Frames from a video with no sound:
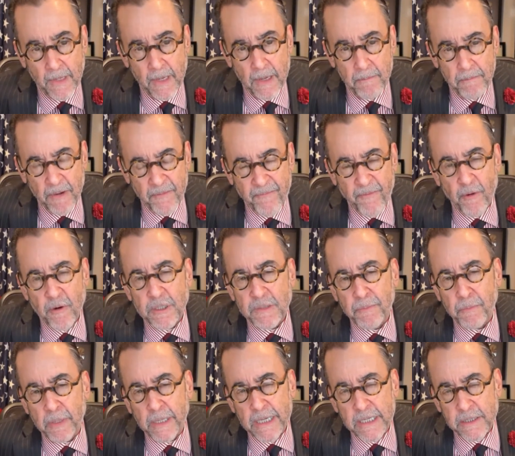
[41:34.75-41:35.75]
But first,
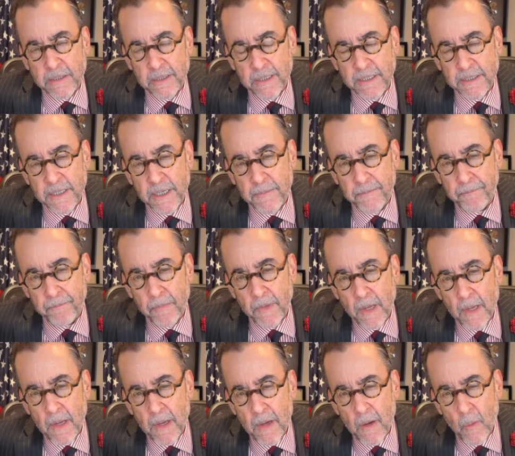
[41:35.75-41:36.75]
please listen.
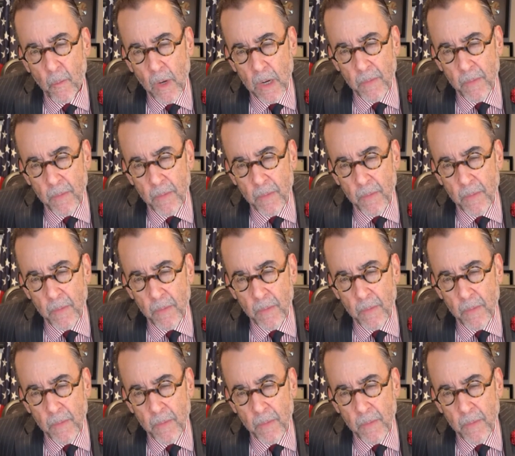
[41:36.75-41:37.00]
What are we